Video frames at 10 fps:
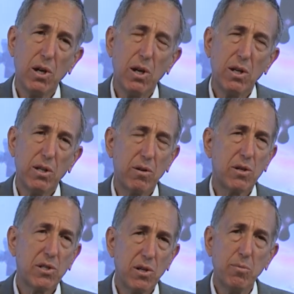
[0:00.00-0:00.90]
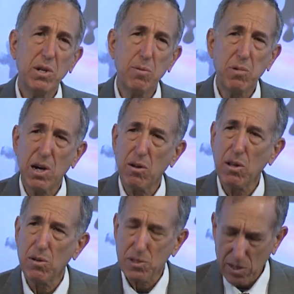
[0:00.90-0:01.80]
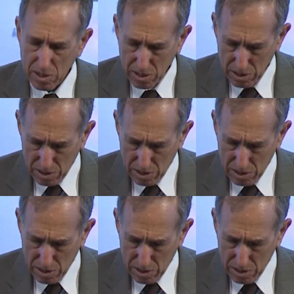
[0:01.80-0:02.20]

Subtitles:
There are so many parallels there.